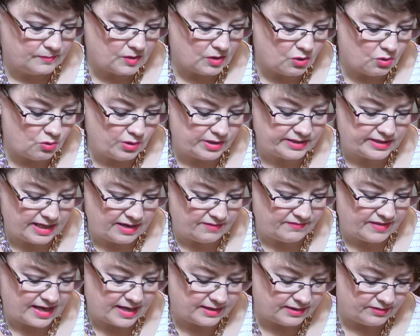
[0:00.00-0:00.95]
Always have
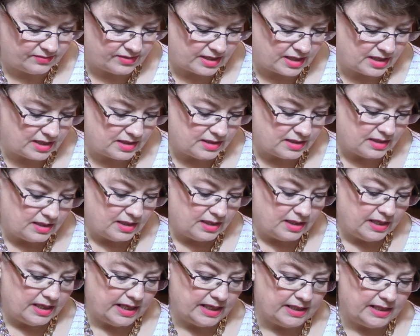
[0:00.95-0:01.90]
that in there.
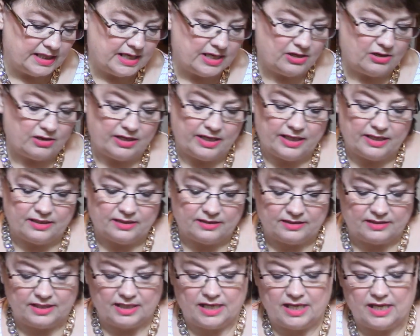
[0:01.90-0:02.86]
And here
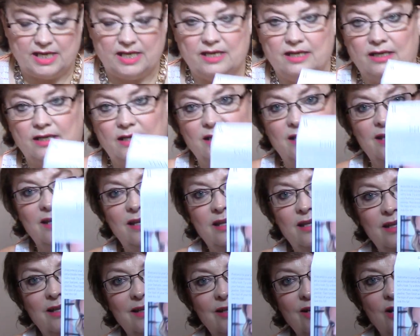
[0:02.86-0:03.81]
is the
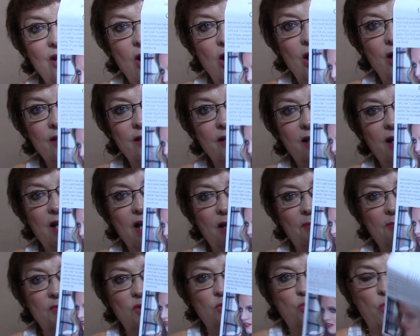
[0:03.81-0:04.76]
card that
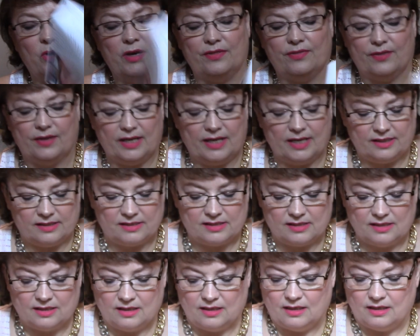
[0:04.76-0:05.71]
comes with it.
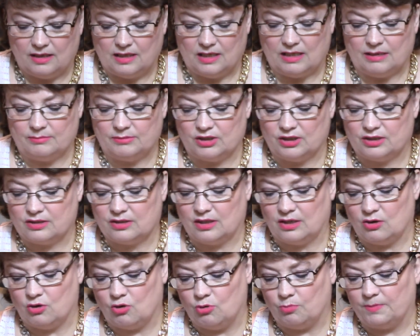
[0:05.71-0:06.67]
I'm just going
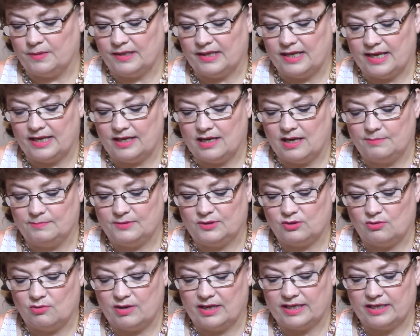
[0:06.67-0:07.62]
to open that up
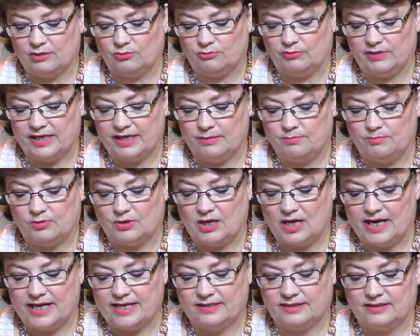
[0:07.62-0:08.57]
so I can read
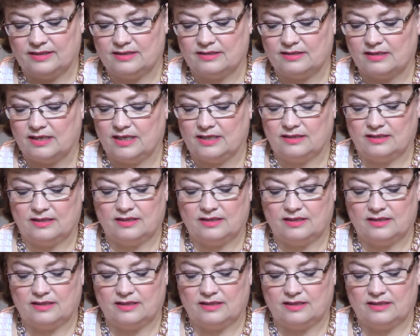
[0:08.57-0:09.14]
prices and